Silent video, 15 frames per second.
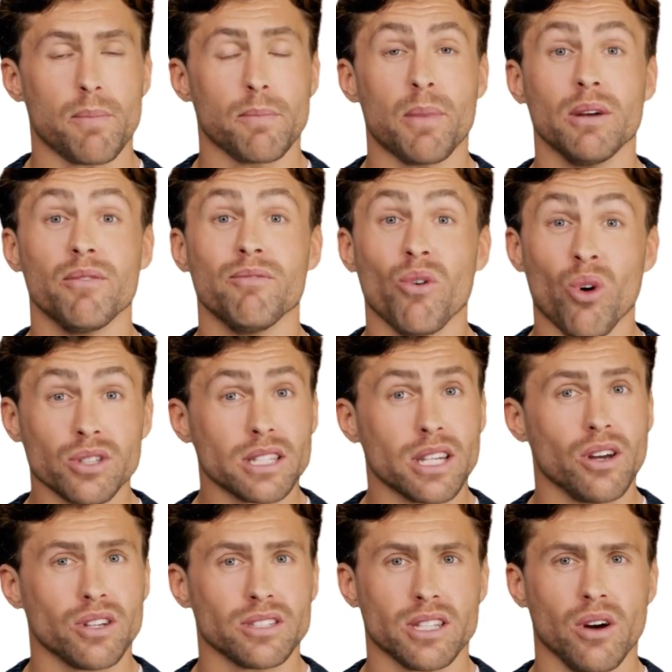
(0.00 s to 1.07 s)
But forcing
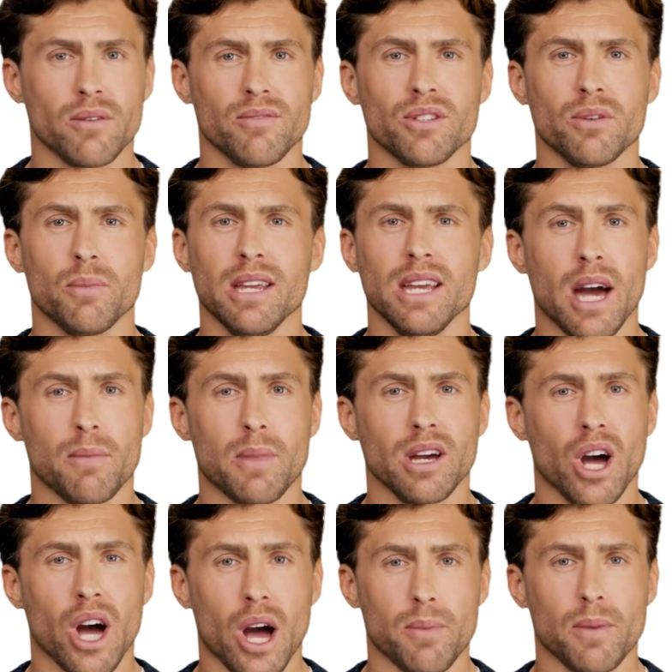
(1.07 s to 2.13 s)
yourself to become a
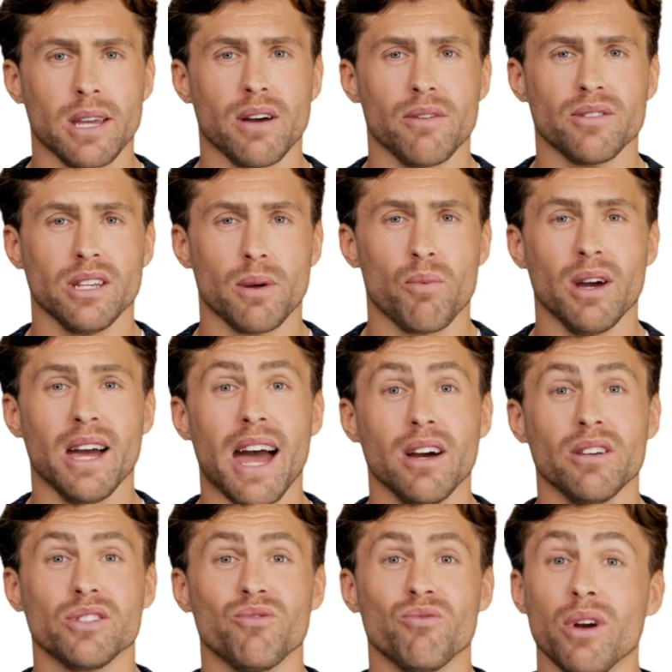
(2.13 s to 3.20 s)
copy of someone
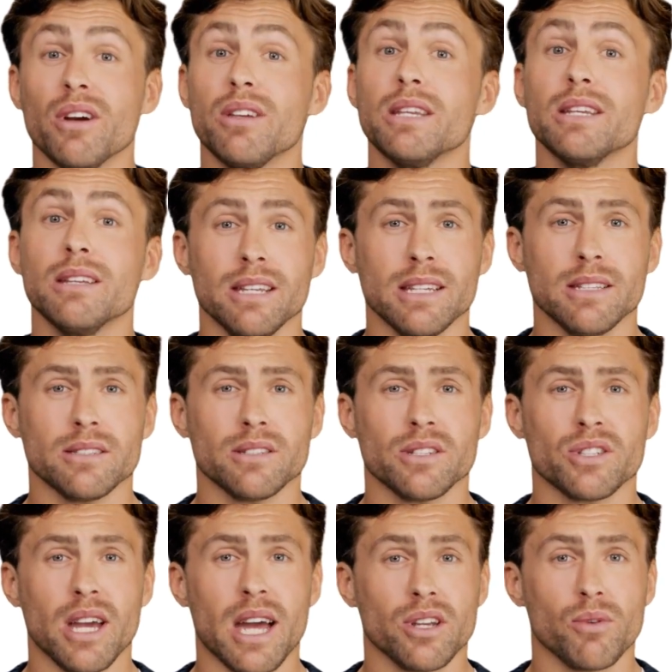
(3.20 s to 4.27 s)
else rarely leads to
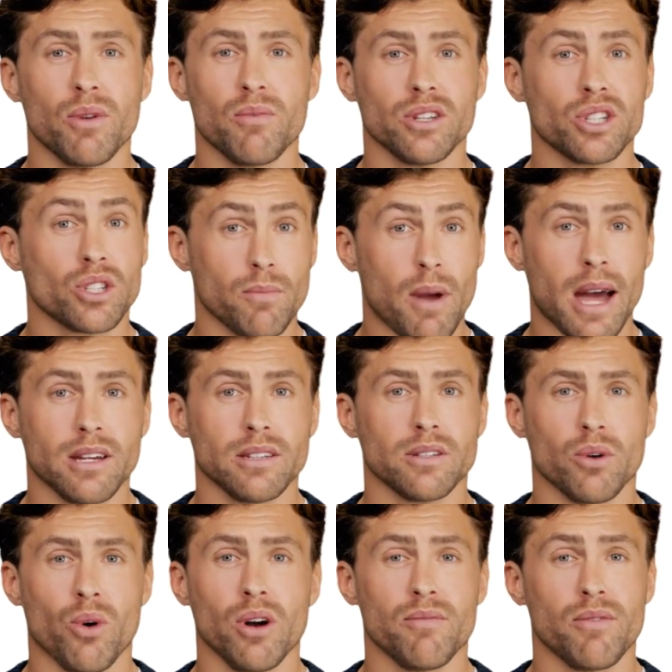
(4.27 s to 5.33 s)
genuine respect
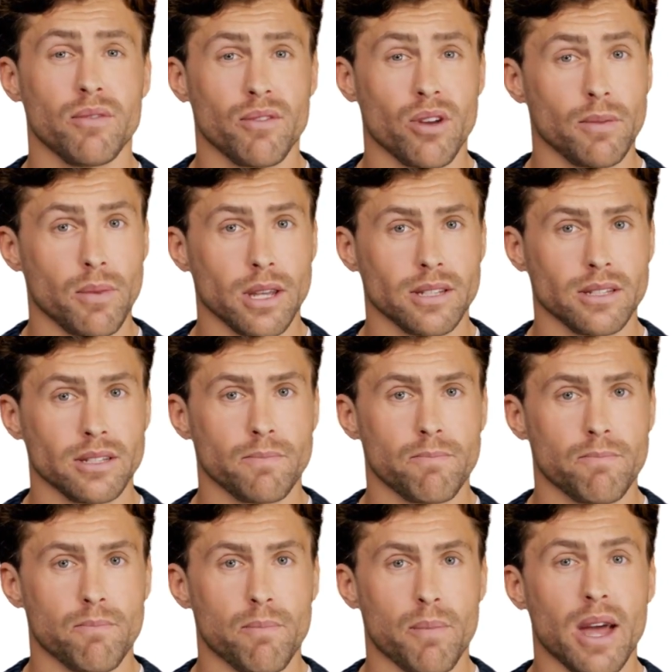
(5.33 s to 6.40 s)
or fulfillment.
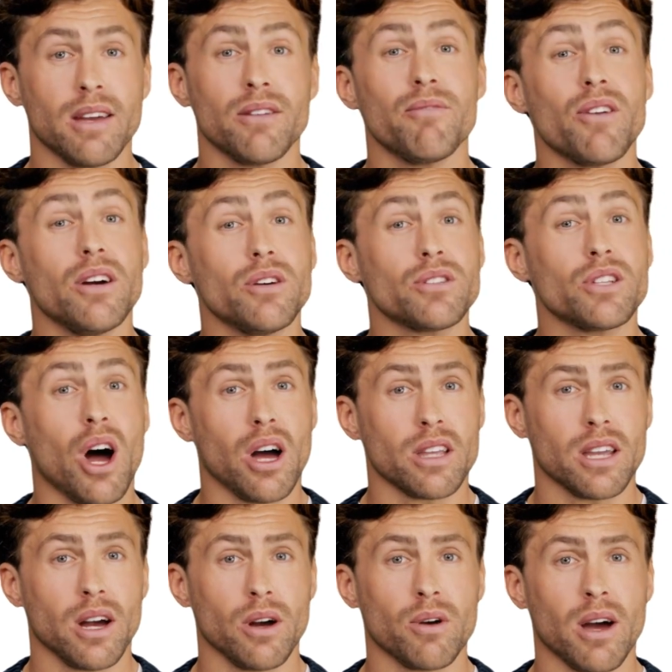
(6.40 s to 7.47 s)
It feels
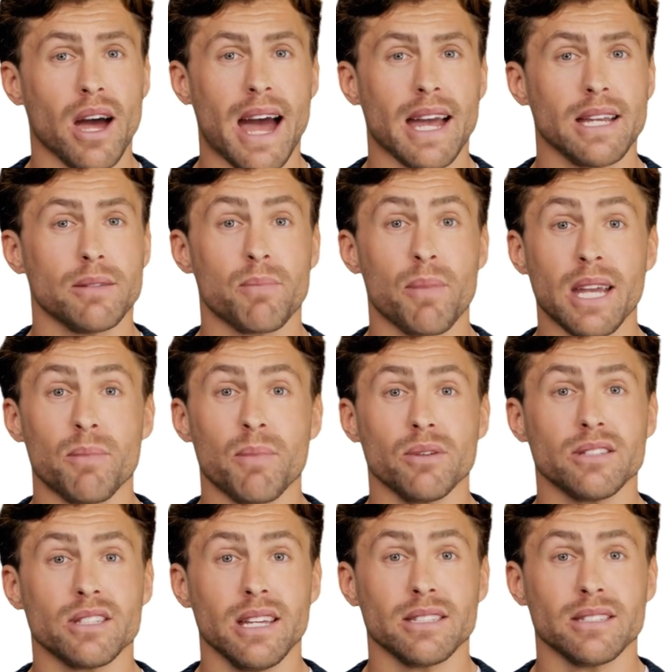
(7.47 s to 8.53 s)
hollow, and people
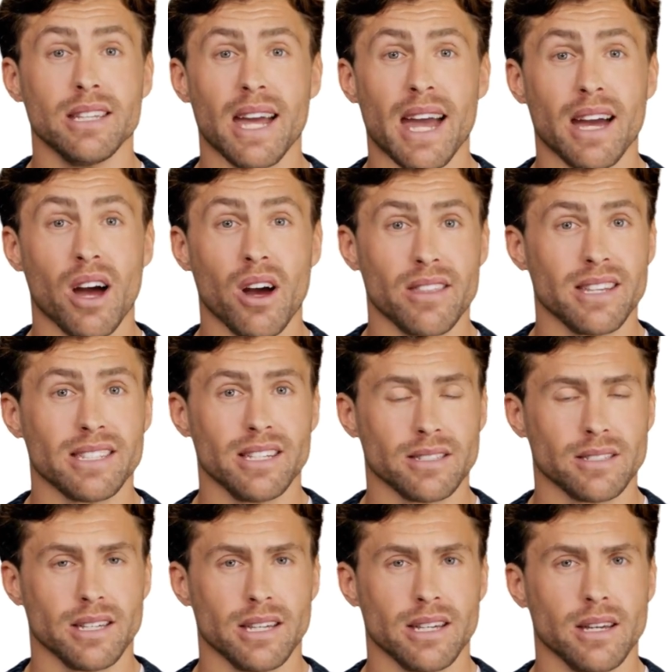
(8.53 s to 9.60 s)
sense the
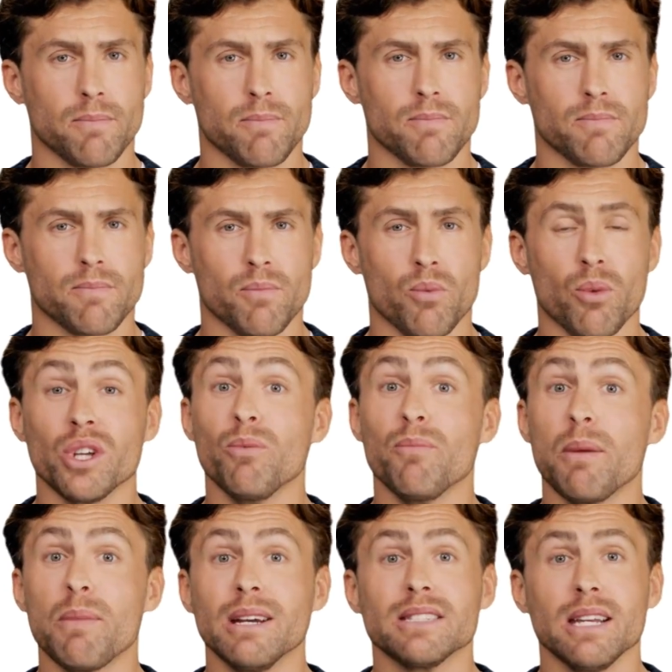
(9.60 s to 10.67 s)
inauthenticity. When you
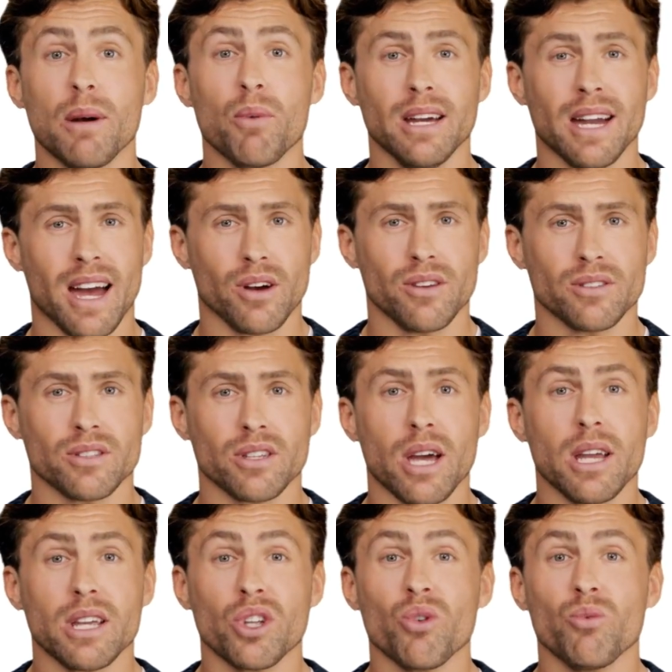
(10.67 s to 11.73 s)
mimic someone else,
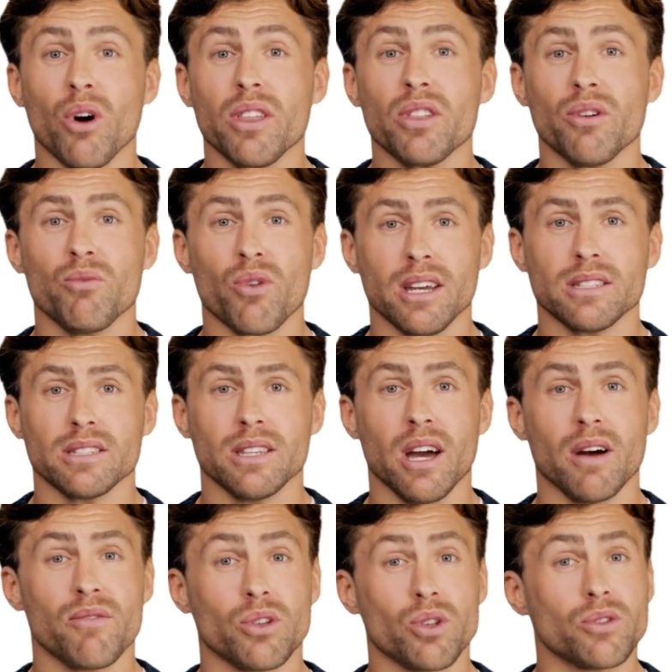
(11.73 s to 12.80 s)
you run the risk
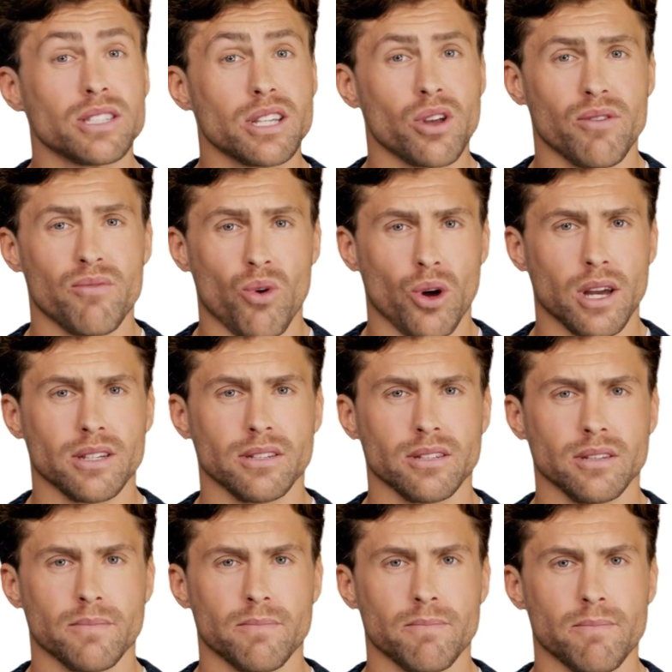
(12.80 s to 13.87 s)
of losing your
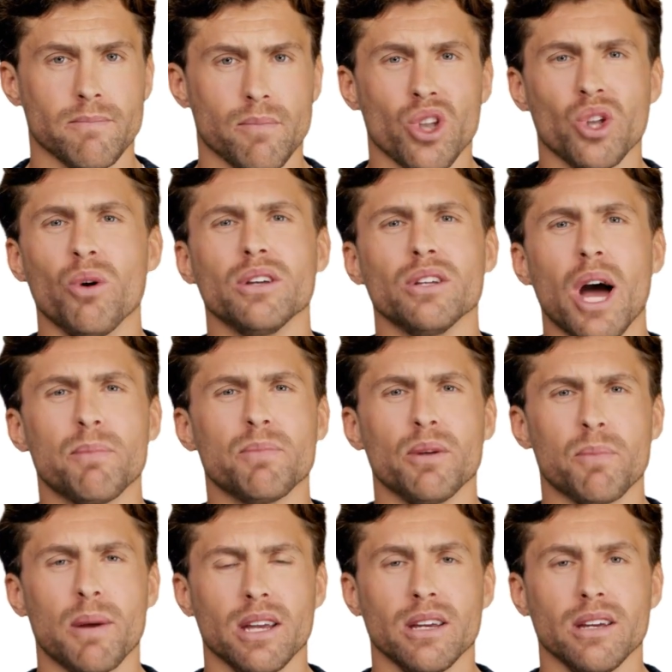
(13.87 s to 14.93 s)
voice. You adopt
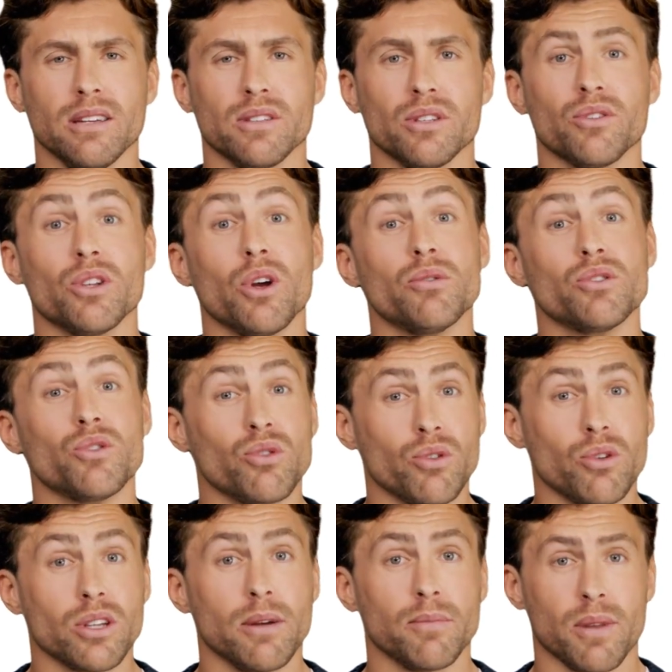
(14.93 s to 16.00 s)
opinions you don't
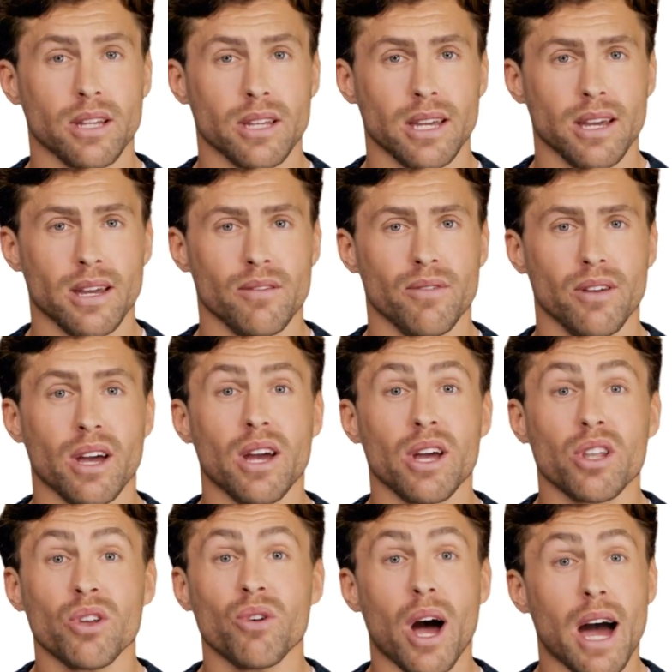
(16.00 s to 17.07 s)
truly believe,
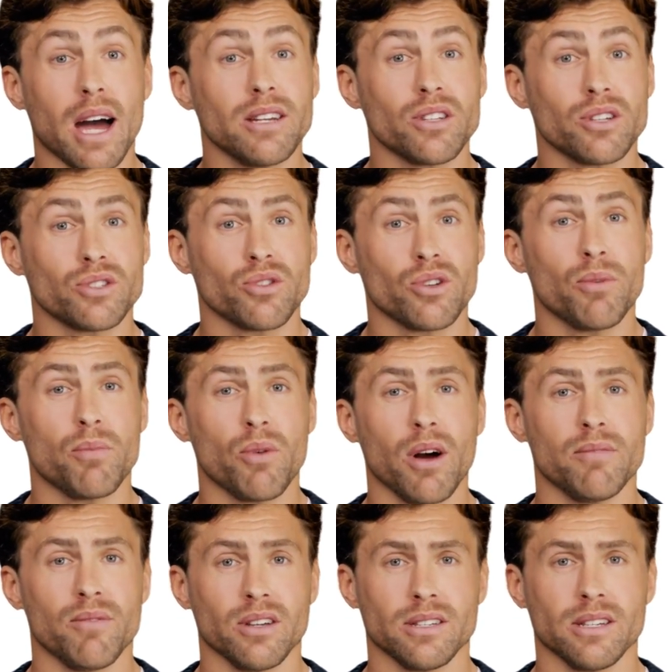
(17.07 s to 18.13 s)
you hide your true
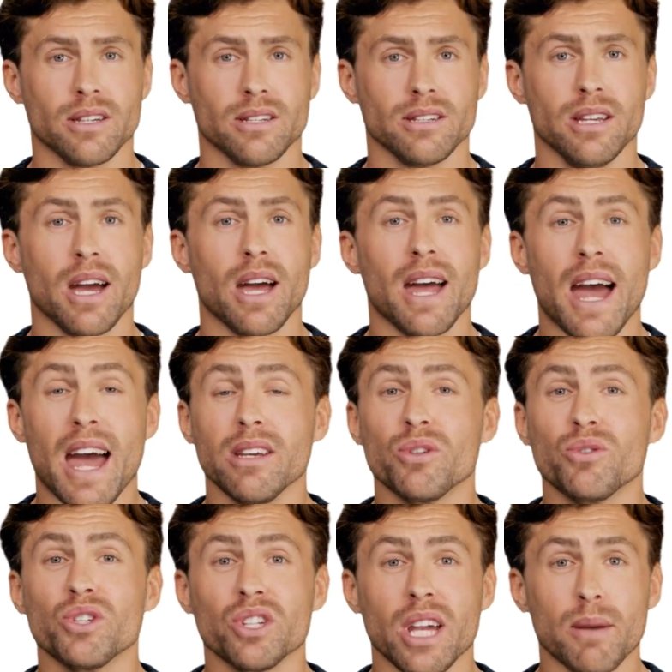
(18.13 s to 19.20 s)
preferences, and you
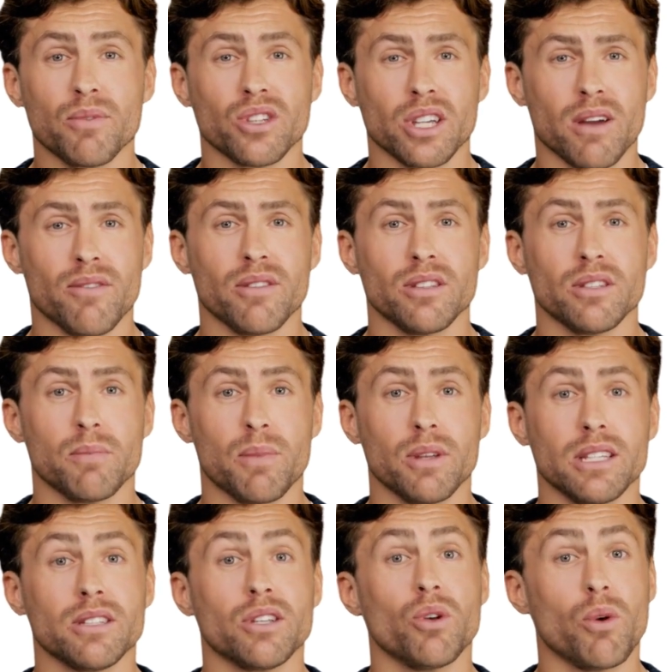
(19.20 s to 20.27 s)
shapeshift to
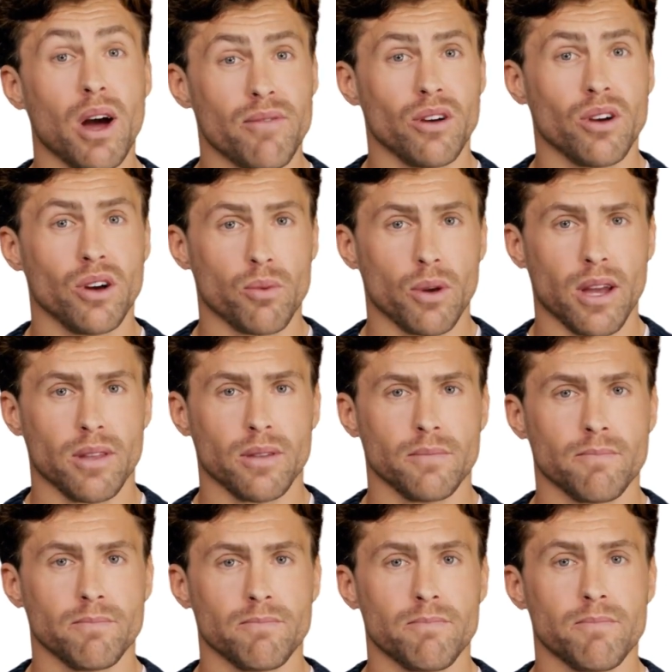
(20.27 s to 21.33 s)
please whoever you're with.
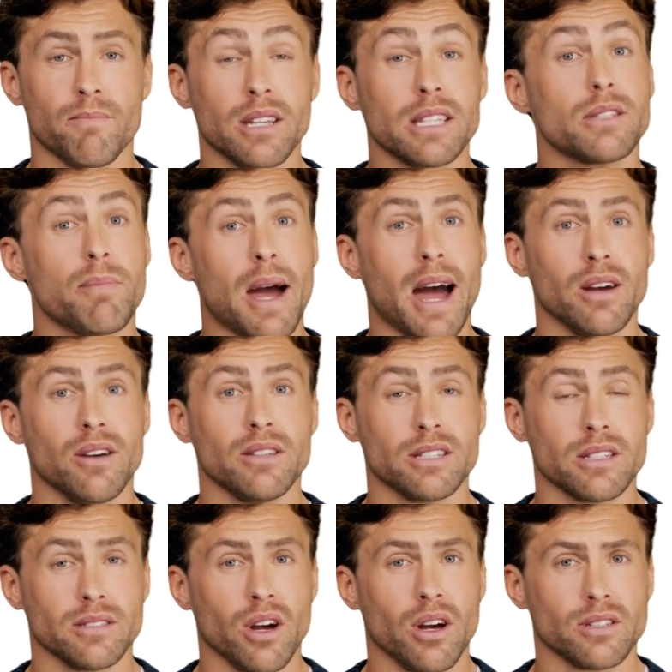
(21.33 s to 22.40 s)
This pattern is
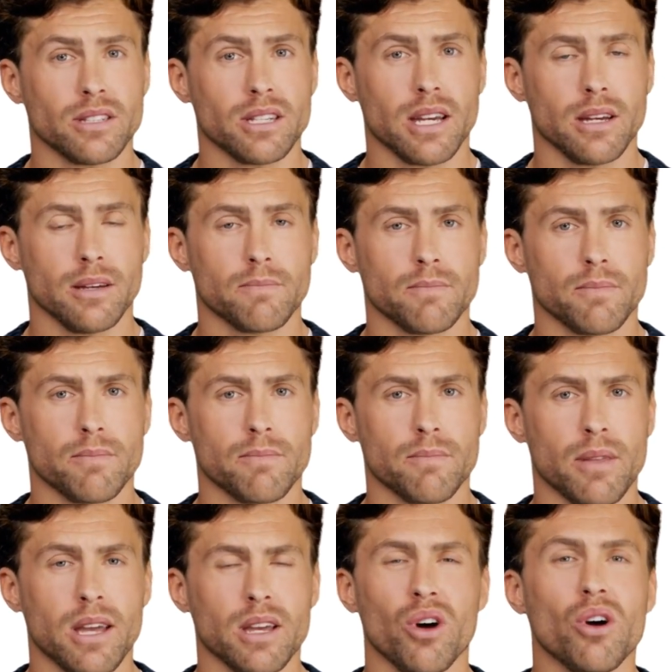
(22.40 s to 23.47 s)
exhausting.
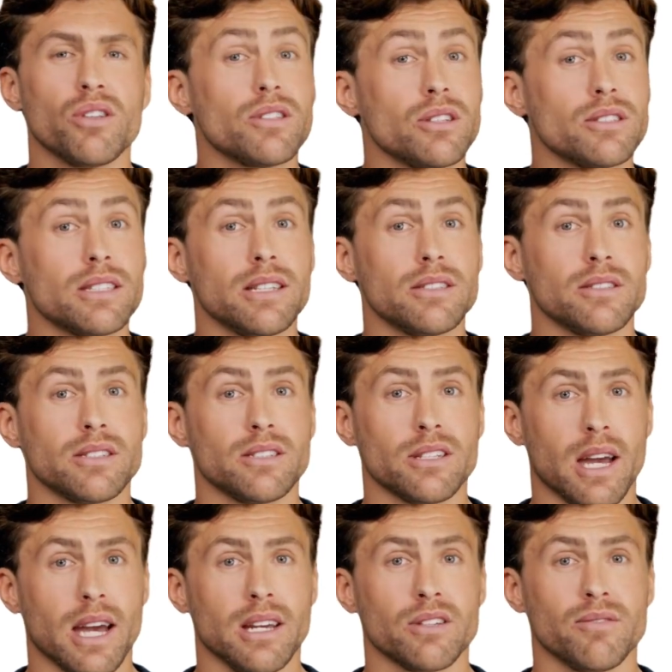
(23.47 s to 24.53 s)
It also sets the stage